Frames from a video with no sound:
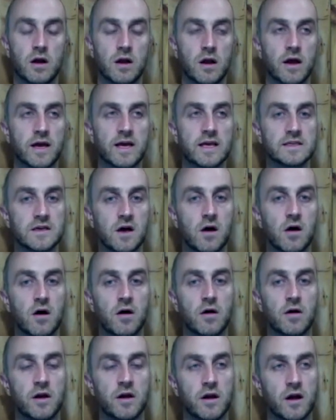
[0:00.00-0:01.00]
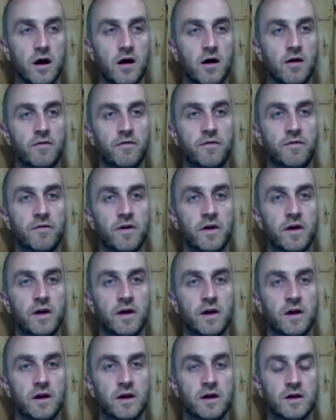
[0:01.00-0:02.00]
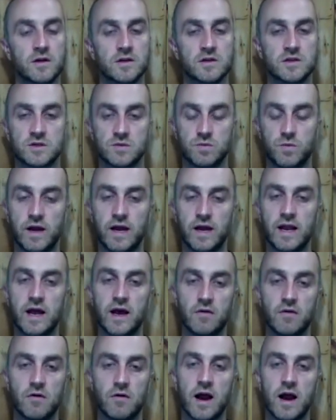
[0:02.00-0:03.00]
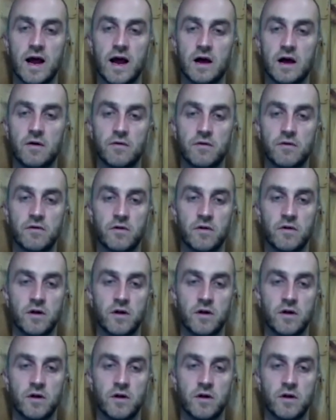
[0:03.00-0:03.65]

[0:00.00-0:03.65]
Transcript: Like, it's hard enough swinging it around